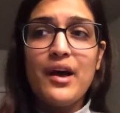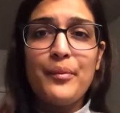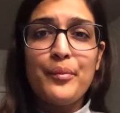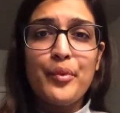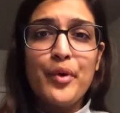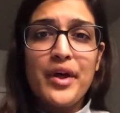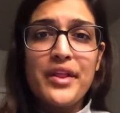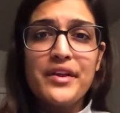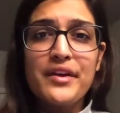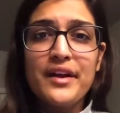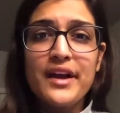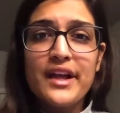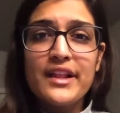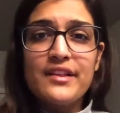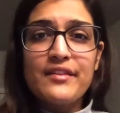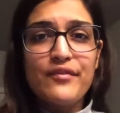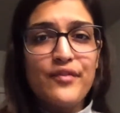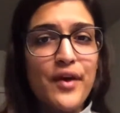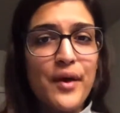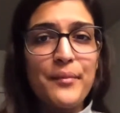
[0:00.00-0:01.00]
whether
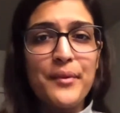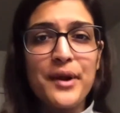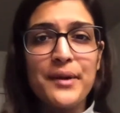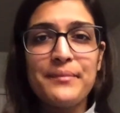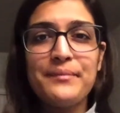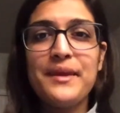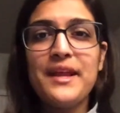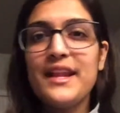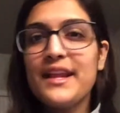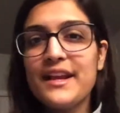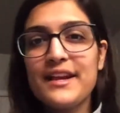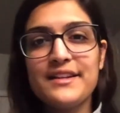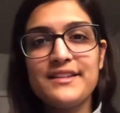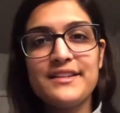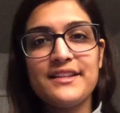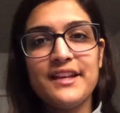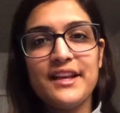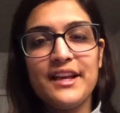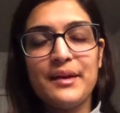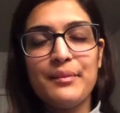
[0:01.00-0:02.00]
it's from our media
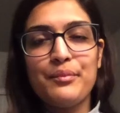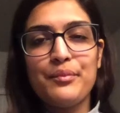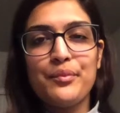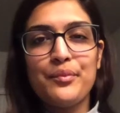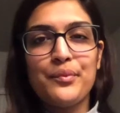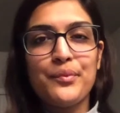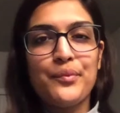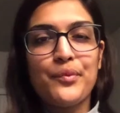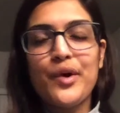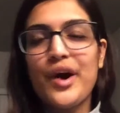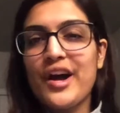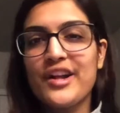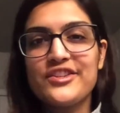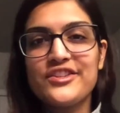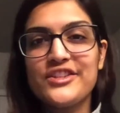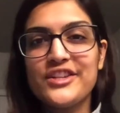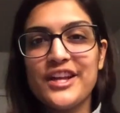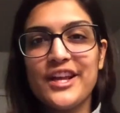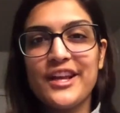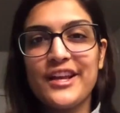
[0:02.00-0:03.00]
team
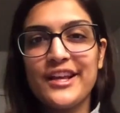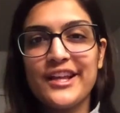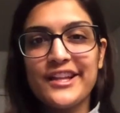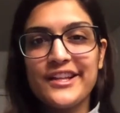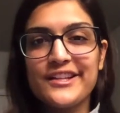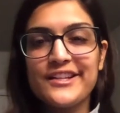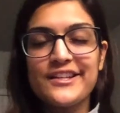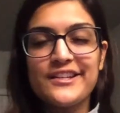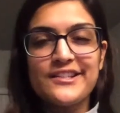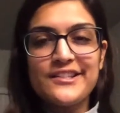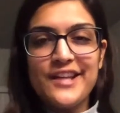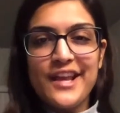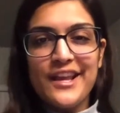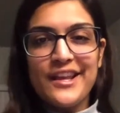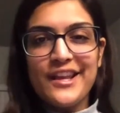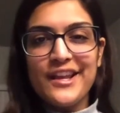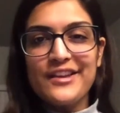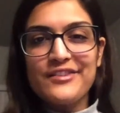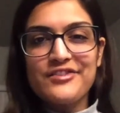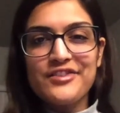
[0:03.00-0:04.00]
watching and
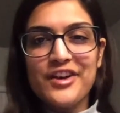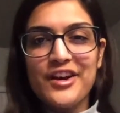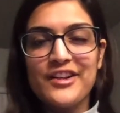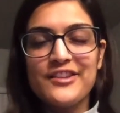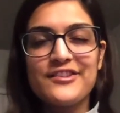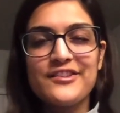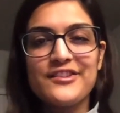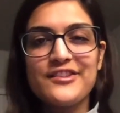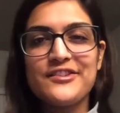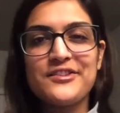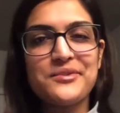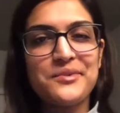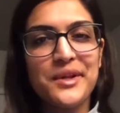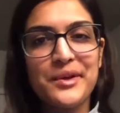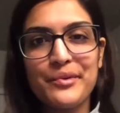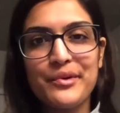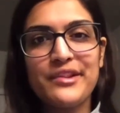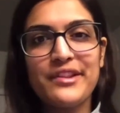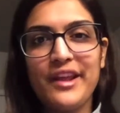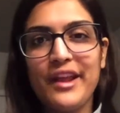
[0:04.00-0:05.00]
taking shots and doing
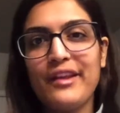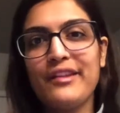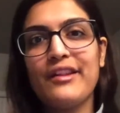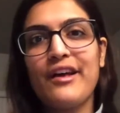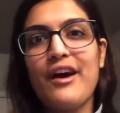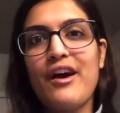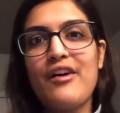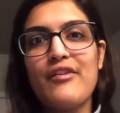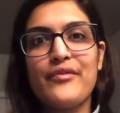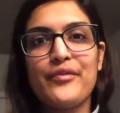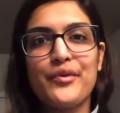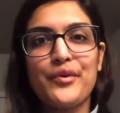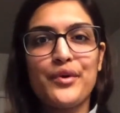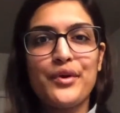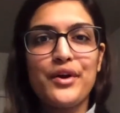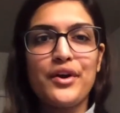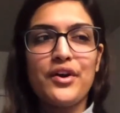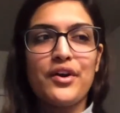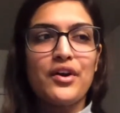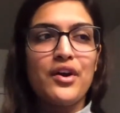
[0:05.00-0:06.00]
what they love,
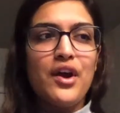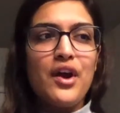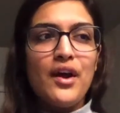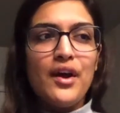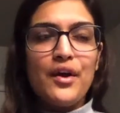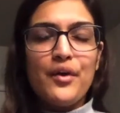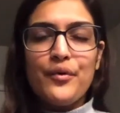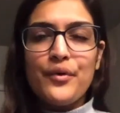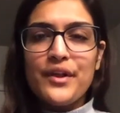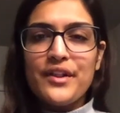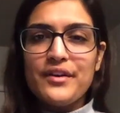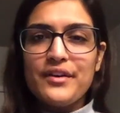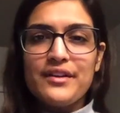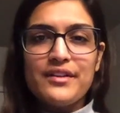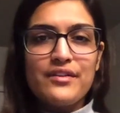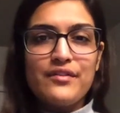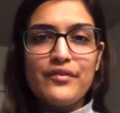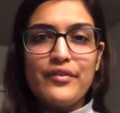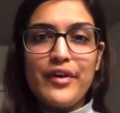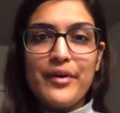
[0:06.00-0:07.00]
or whether
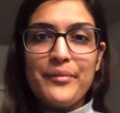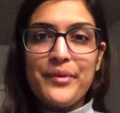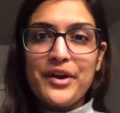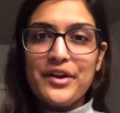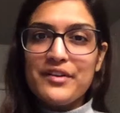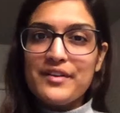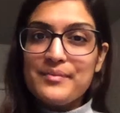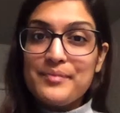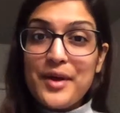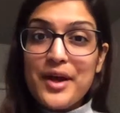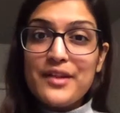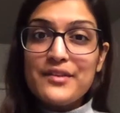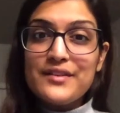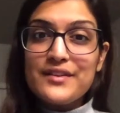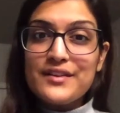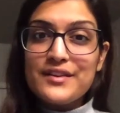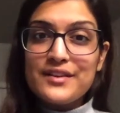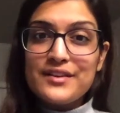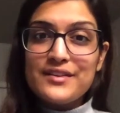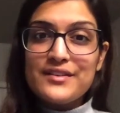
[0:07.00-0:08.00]
it's from our
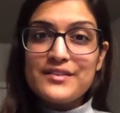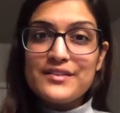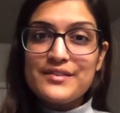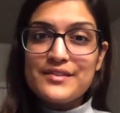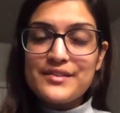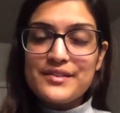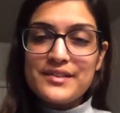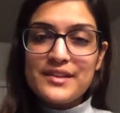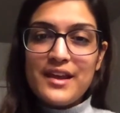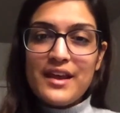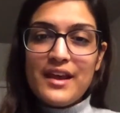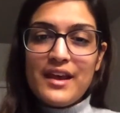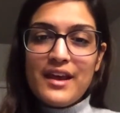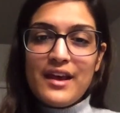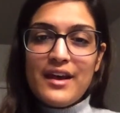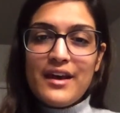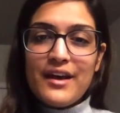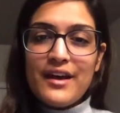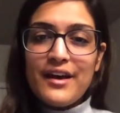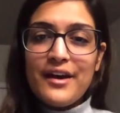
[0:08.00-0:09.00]
sponsors
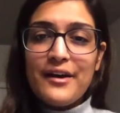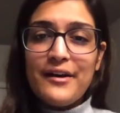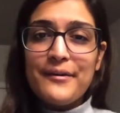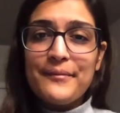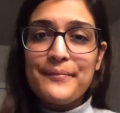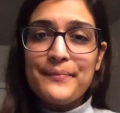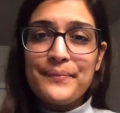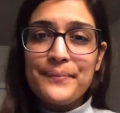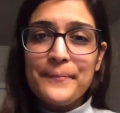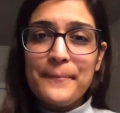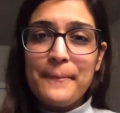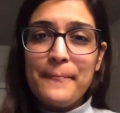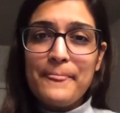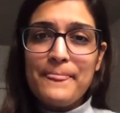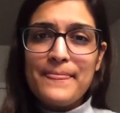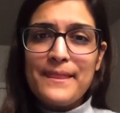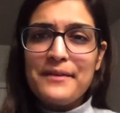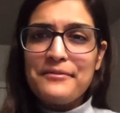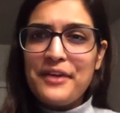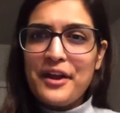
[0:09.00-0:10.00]
that
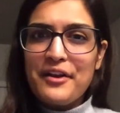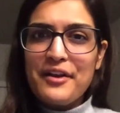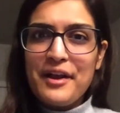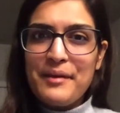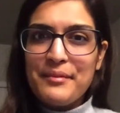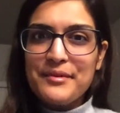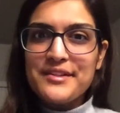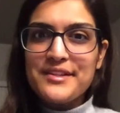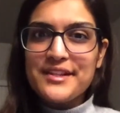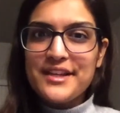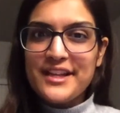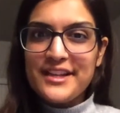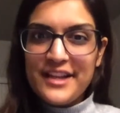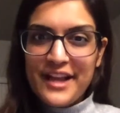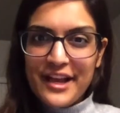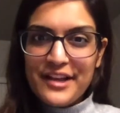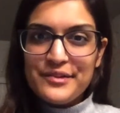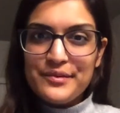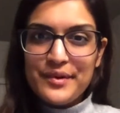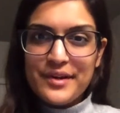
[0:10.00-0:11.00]
are able to
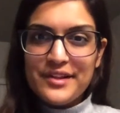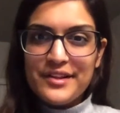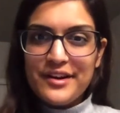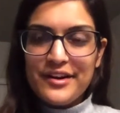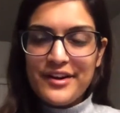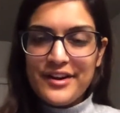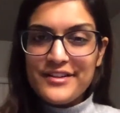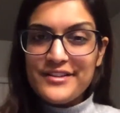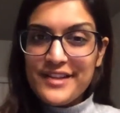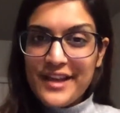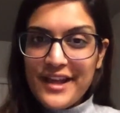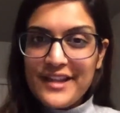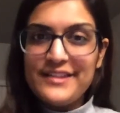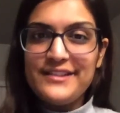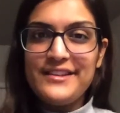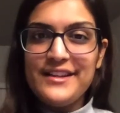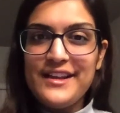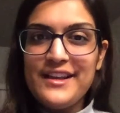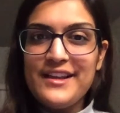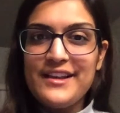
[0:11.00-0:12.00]
connect with our
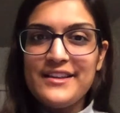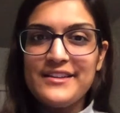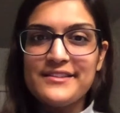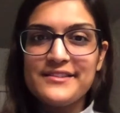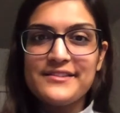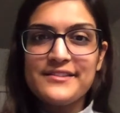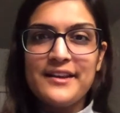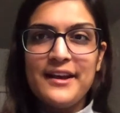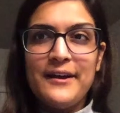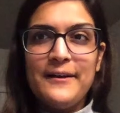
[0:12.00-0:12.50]
attendees.